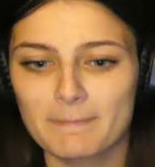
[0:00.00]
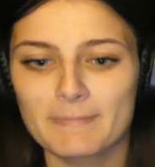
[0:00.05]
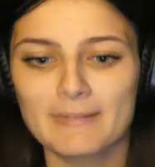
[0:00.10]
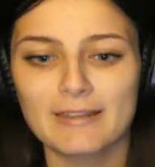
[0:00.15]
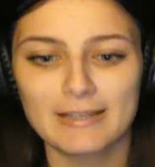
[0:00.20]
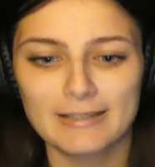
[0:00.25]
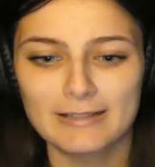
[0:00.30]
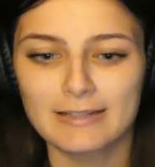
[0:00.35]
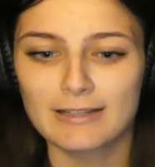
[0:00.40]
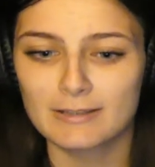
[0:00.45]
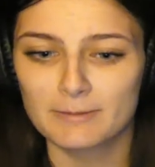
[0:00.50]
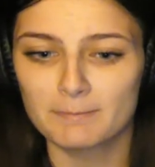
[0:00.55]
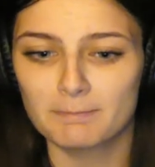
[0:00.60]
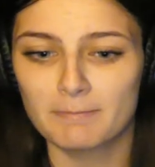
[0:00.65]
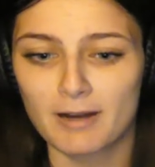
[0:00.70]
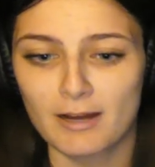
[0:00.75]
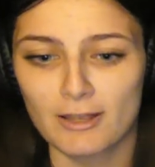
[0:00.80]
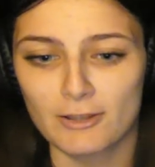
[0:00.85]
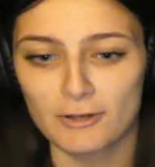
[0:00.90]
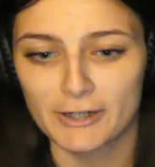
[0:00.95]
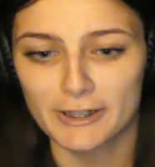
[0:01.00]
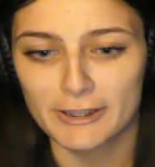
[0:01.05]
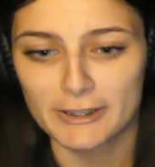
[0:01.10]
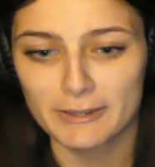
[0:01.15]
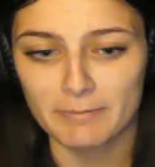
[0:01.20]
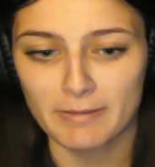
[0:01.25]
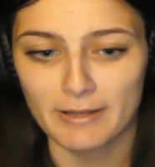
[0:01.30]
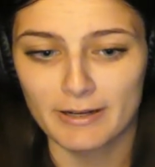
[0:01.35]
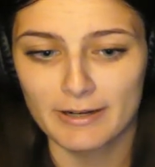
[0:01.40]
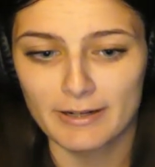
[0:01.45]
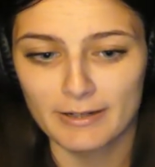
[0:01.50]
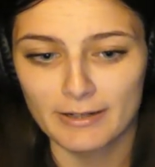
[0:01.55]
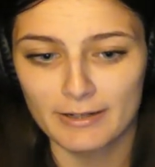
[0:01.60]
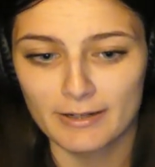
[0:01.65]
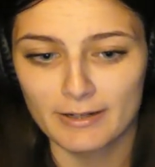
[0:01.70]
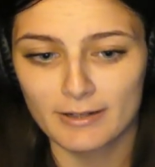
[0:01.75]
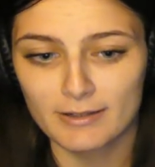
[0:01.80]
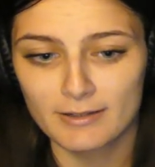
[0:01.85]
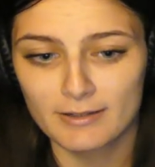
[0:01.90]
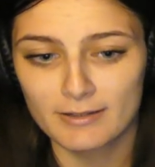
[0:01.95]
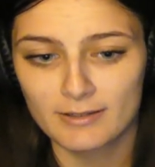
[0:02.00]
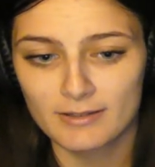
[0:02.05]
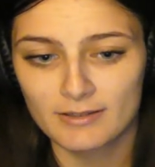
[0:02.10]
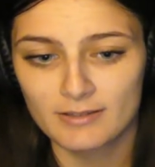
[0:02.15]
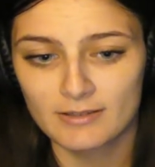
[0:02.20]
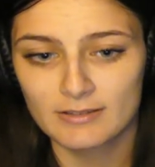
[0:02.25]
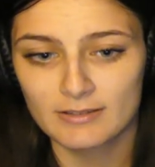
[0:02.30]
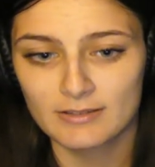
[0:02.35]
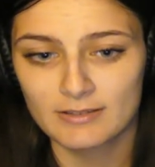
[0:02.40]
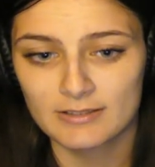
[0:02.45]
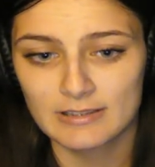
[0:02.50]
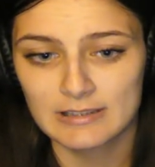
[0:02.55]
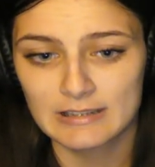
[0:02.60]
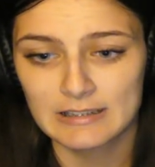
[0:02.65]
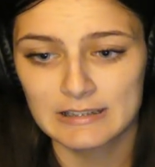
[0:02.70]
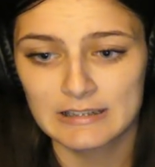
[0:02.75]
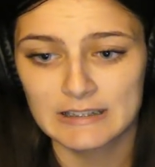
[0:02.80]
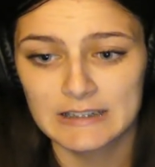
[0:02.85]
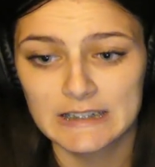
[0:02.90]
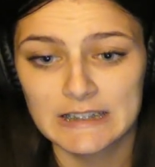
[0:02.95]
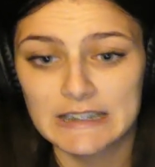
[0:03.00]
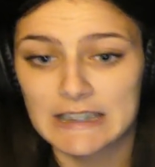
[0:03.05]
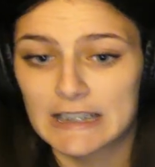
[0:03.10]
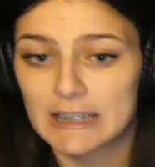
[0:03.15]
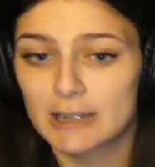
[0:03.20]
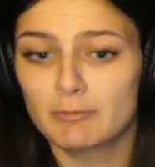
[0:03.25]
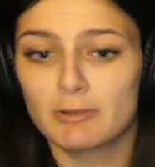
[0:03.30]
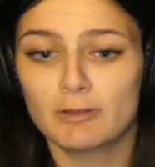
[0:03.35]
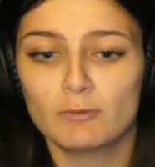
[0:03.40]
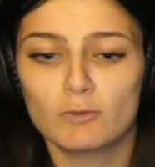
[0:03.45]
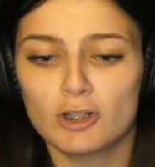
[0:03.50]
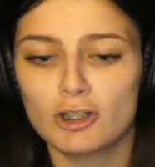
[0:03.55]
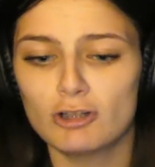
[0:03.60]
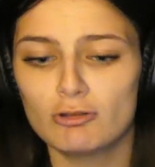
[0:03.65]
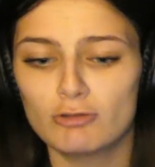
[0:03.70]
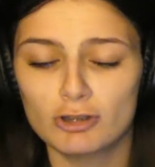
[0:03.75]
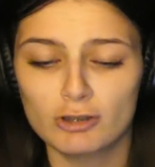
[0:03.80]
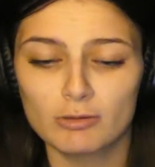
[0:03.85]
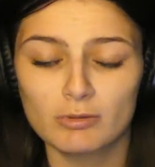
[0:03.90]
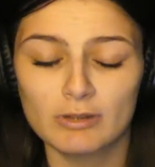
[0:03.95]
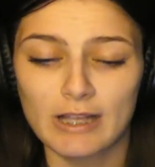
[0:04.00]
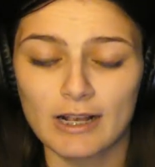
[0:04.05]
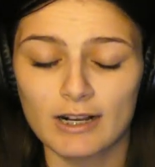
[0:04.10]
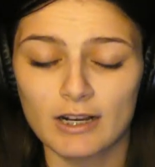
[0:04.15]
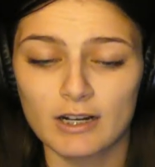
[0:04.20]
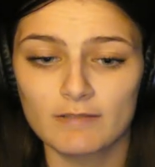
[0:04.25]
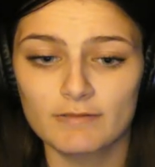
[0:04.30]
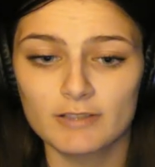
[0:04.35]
he doesn't bother explaining. Because, I mean, what do you do in that kind of